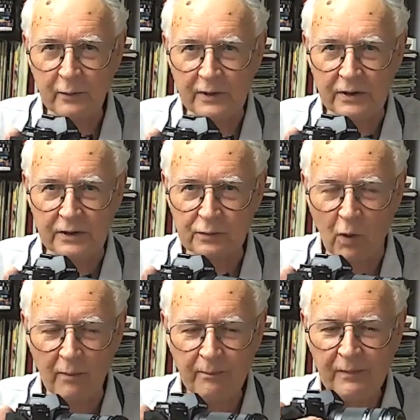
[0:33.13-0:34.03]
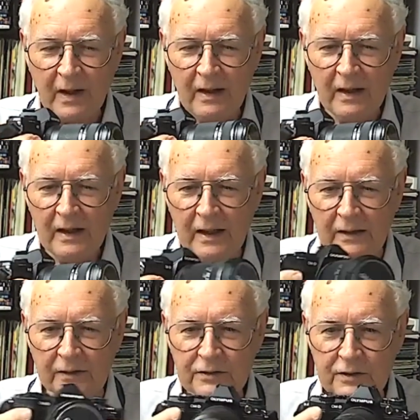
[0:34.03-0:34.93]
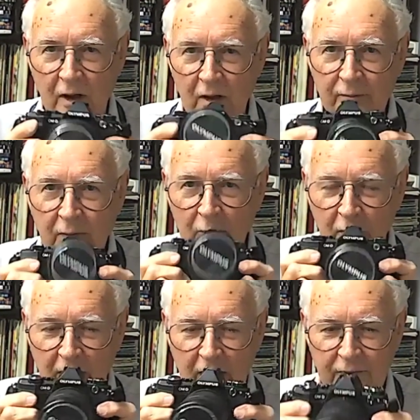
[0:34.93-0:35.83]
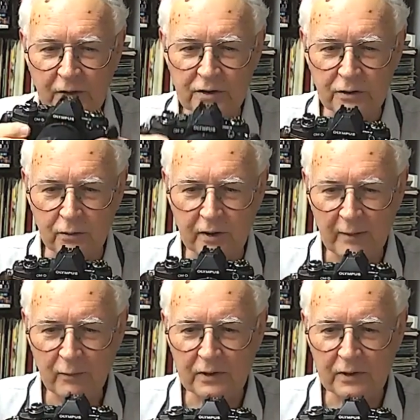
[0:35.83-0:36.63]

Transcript: We did a swap, and I'm really loving this little camera.